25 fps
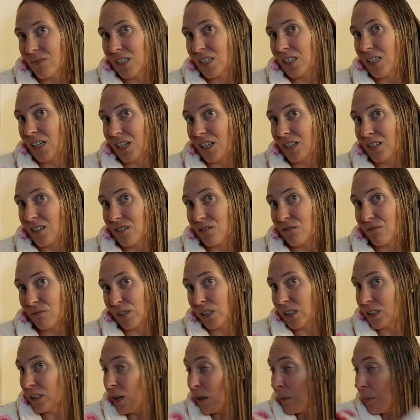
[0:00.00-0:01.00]
today it's
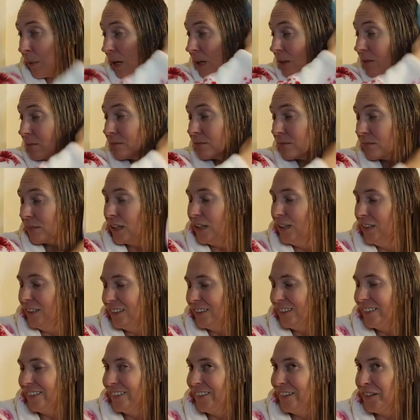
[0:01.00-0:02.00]
really not bad
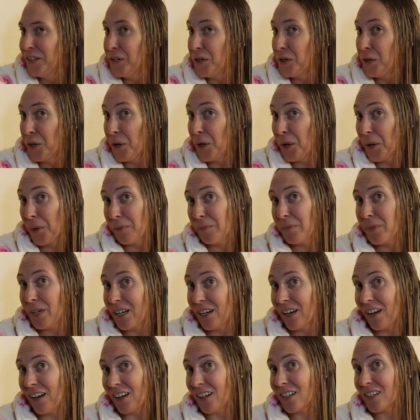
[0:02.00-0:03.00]

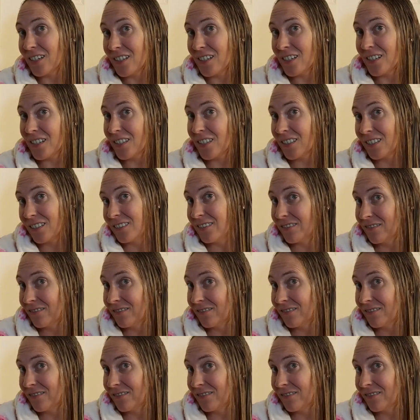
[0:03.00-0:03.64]
because